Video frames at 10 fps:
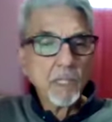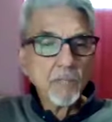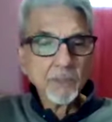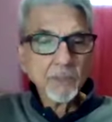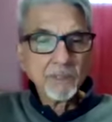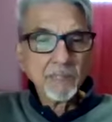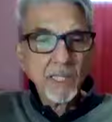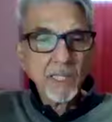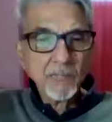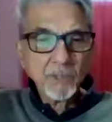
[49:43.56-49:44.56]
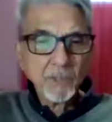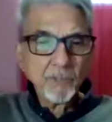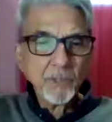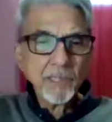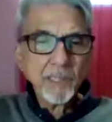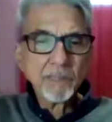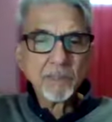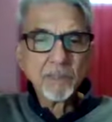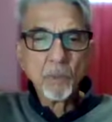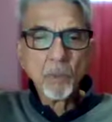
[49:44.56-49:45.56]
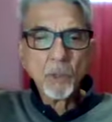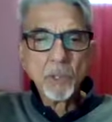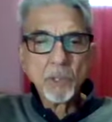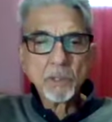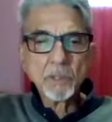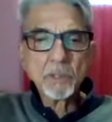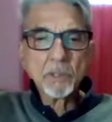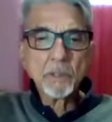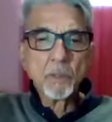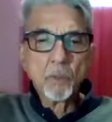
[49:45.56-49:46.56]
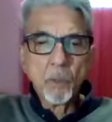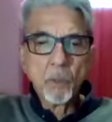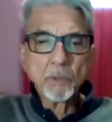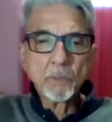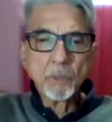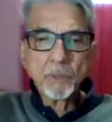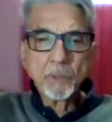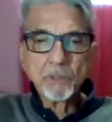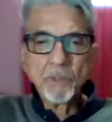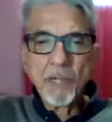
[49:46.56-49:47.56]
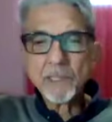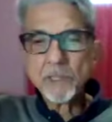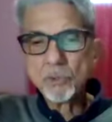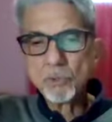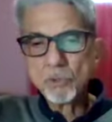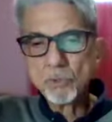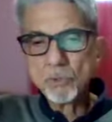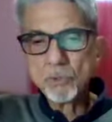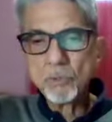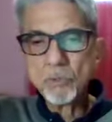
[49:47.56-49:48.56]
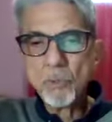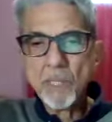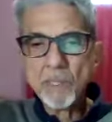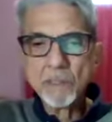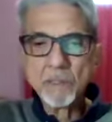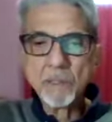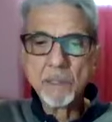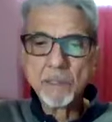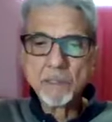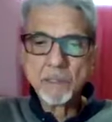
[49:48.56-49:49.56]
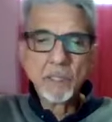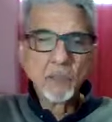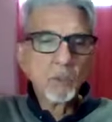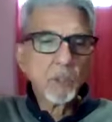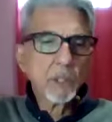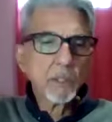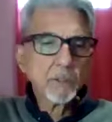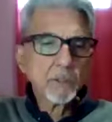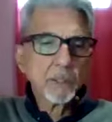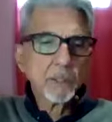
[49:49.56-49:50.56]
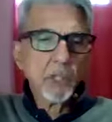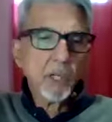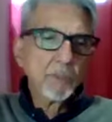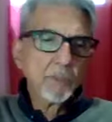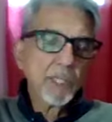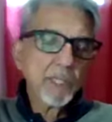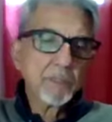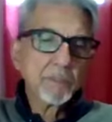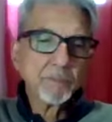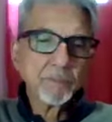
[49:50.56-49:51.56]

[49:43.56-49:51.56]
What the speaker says: For the sake of convenience, the world will be divided into two. One is the external world of objects,